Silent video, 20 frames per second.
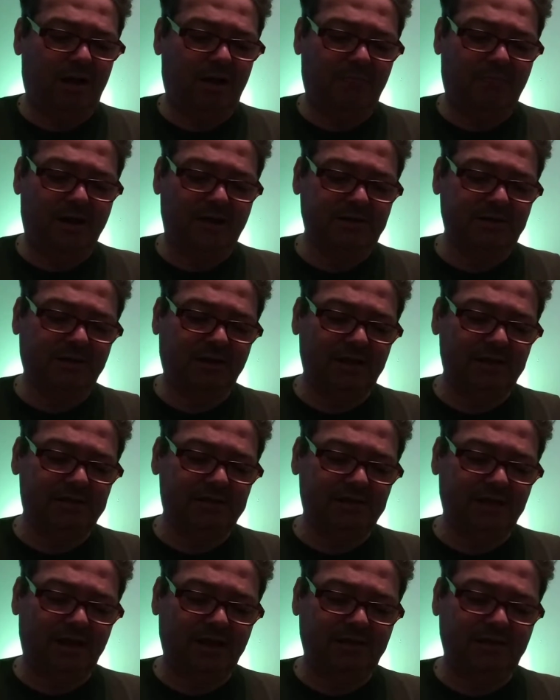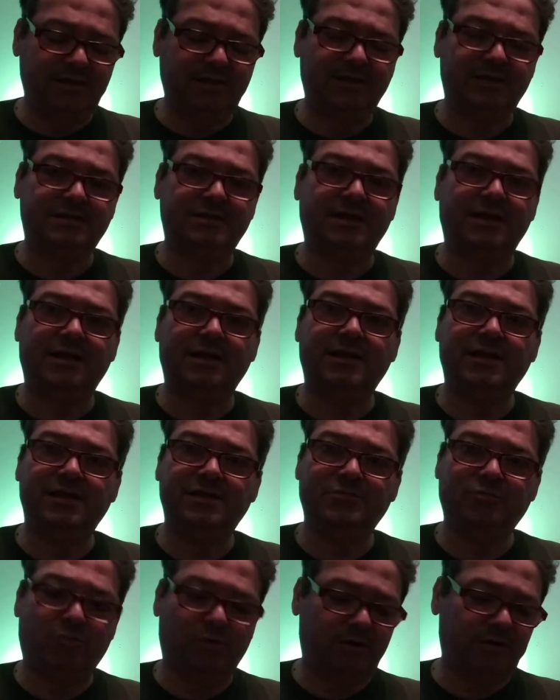Basically, Santee designed
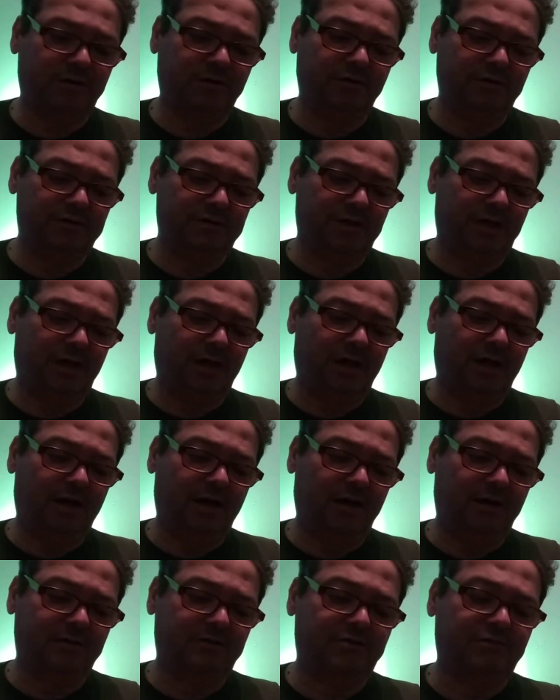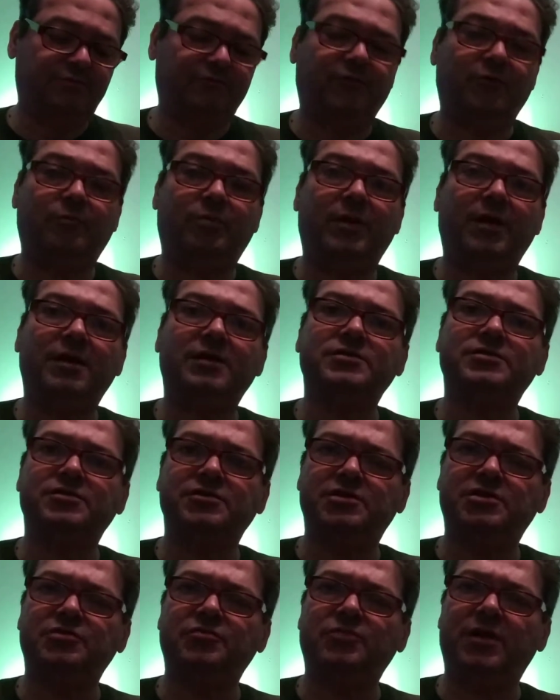these wonders for players
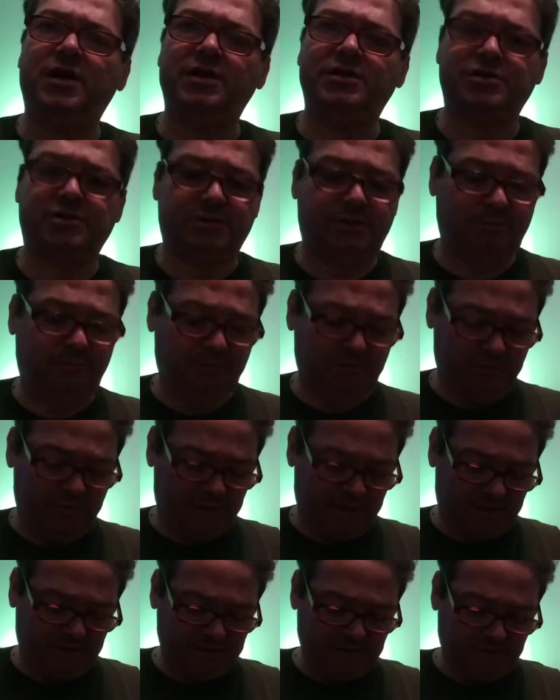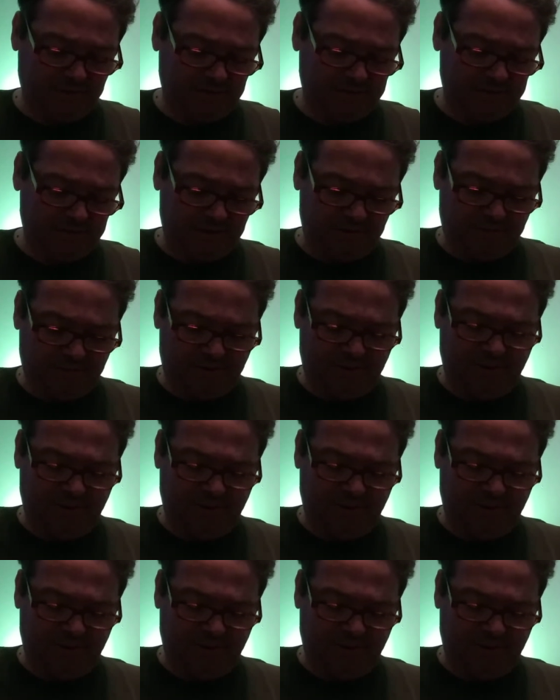who switched between alto and tenor a